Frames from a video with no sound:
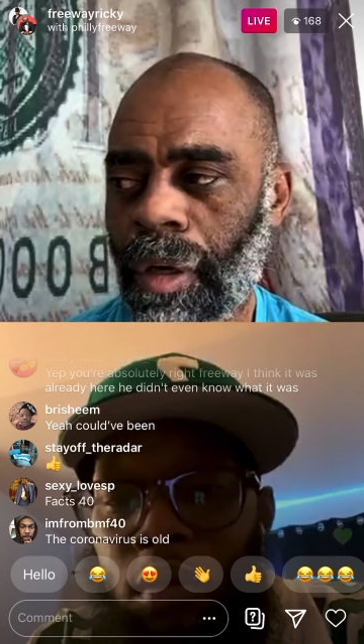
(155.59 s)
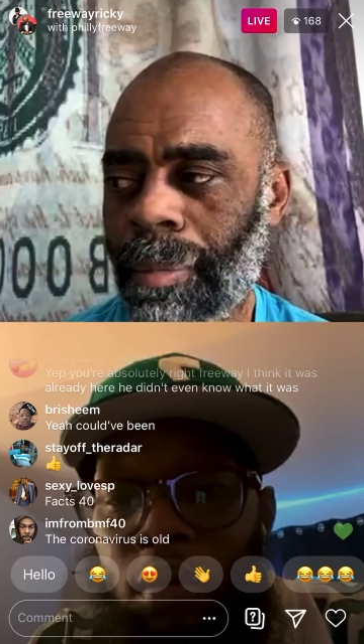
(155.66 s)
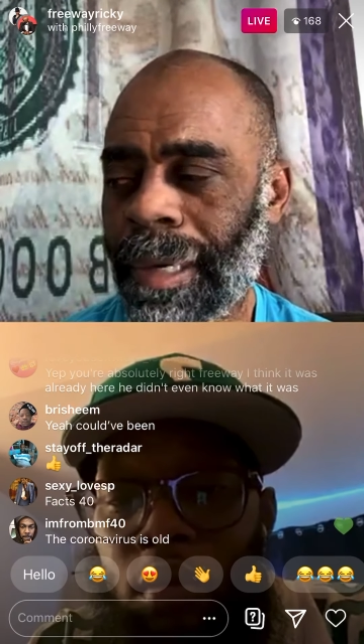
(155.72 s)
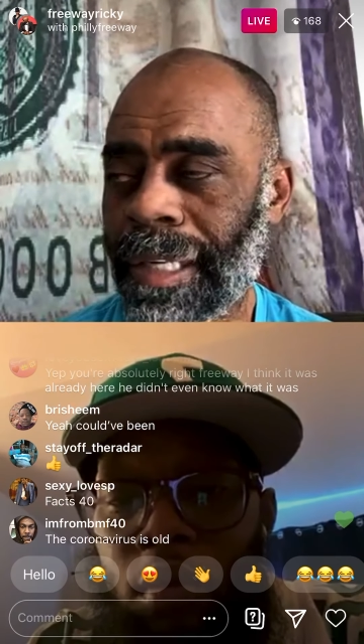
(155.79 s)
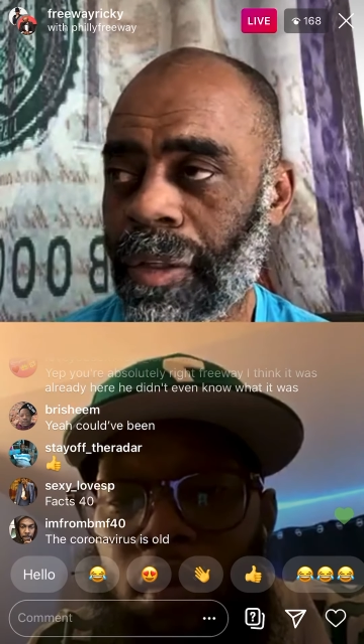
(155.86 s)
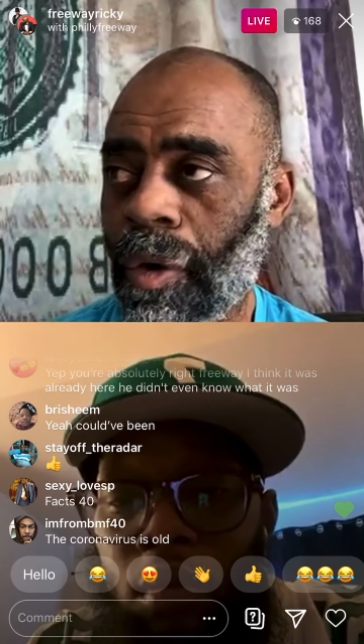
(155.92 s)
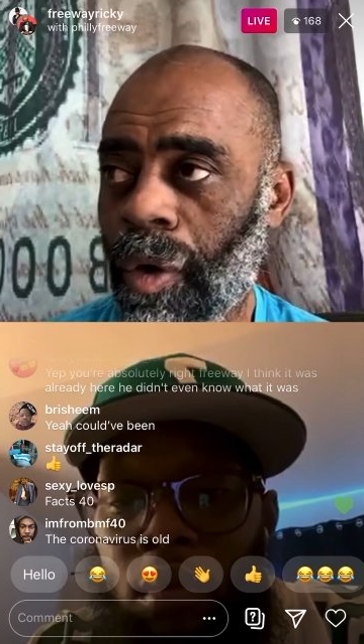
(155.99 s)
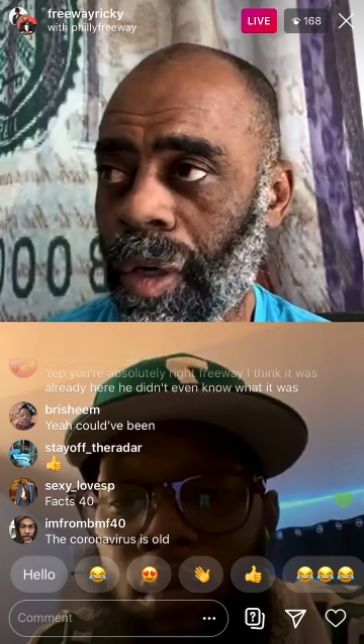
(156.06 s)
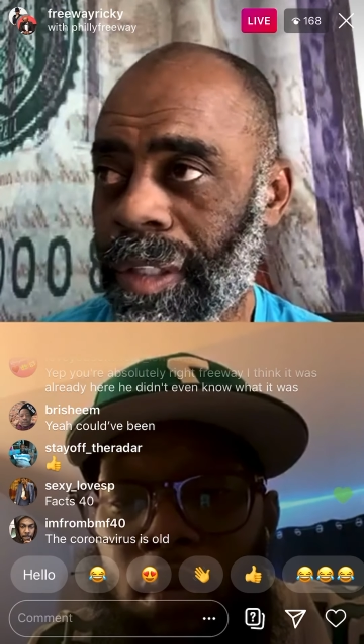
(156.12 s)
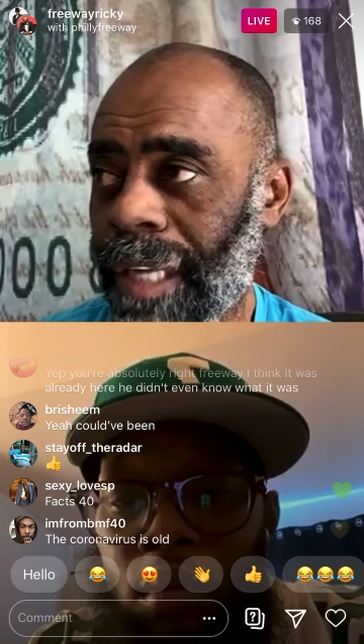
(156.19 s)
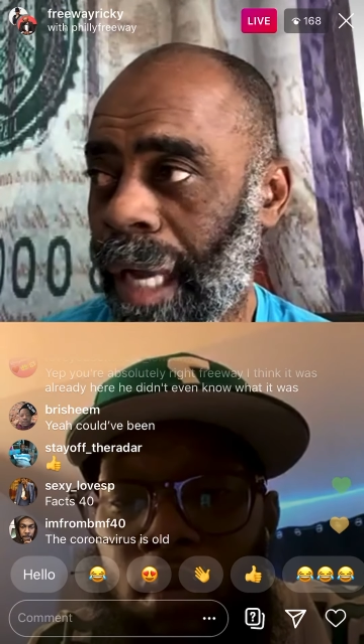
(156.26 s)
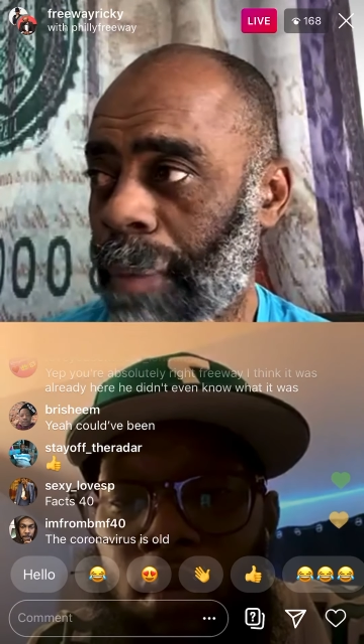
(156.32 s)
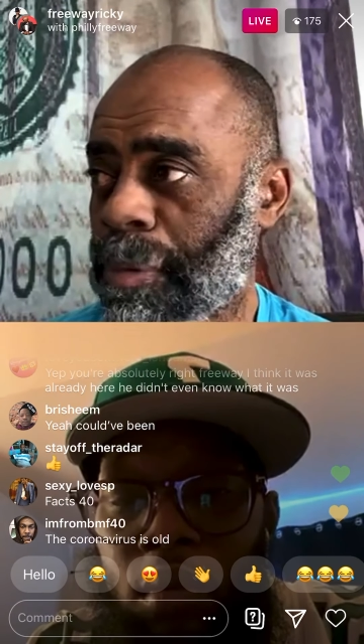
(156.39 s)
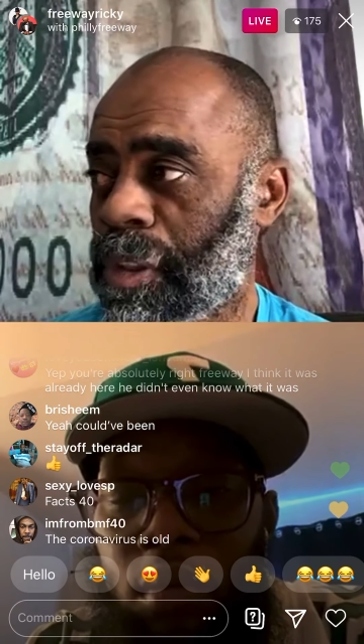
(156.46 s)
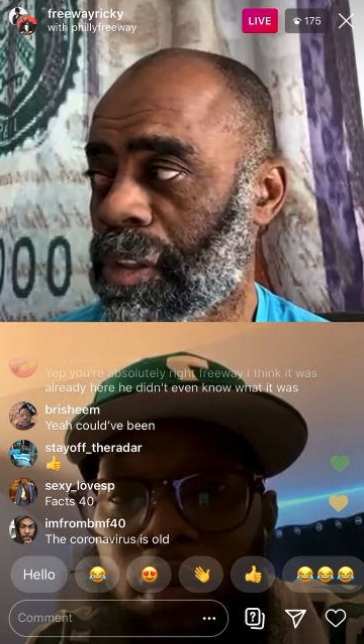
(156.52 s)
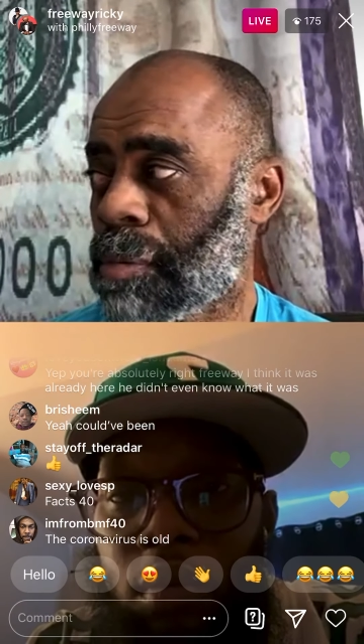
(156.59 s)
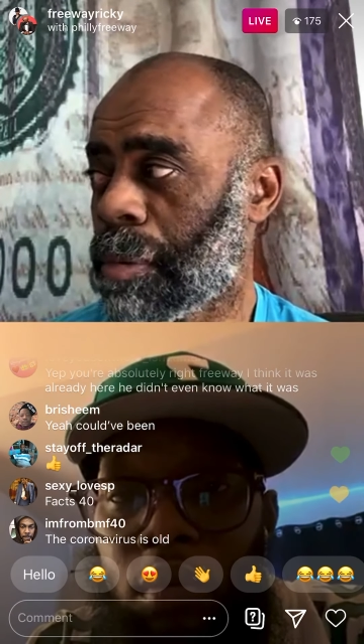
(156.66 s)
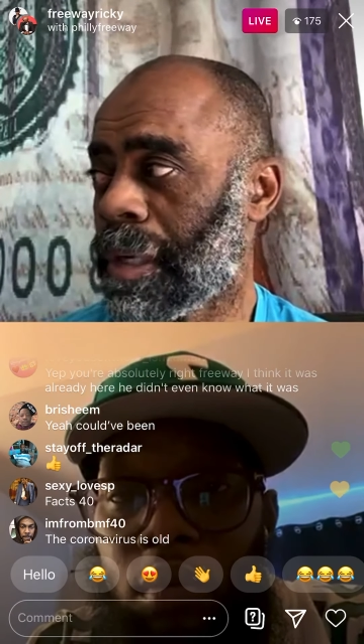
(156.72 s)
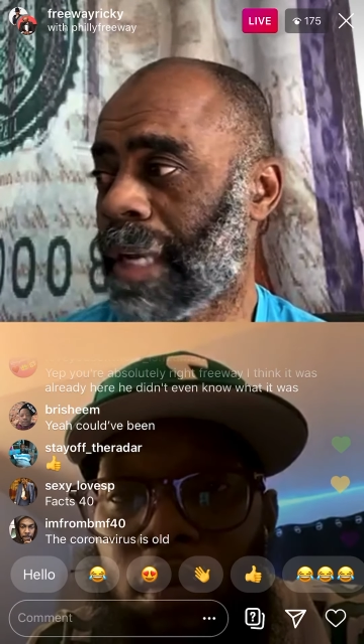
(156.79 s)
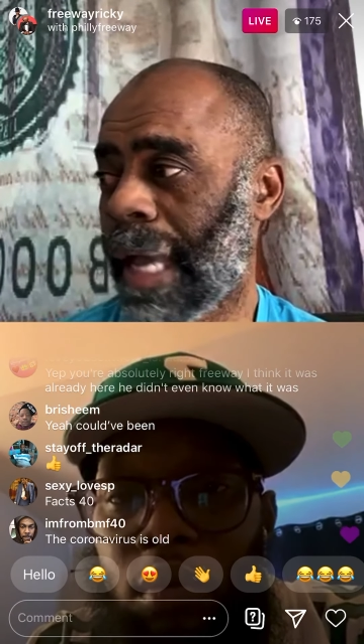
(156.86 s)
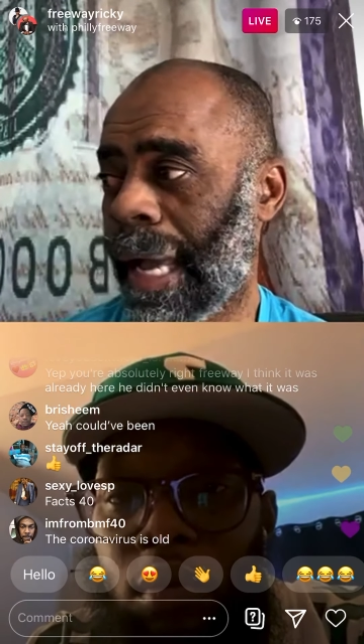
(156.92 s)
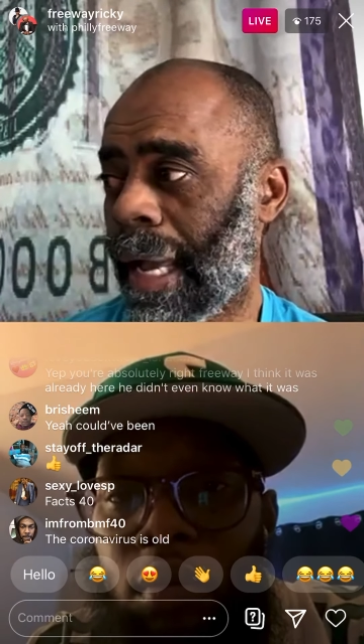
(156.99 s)
autopsies, but
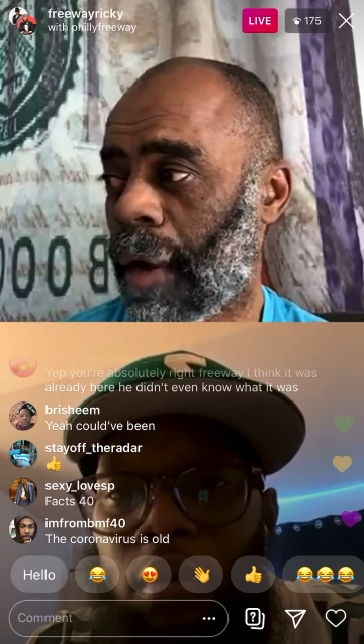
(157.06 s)
now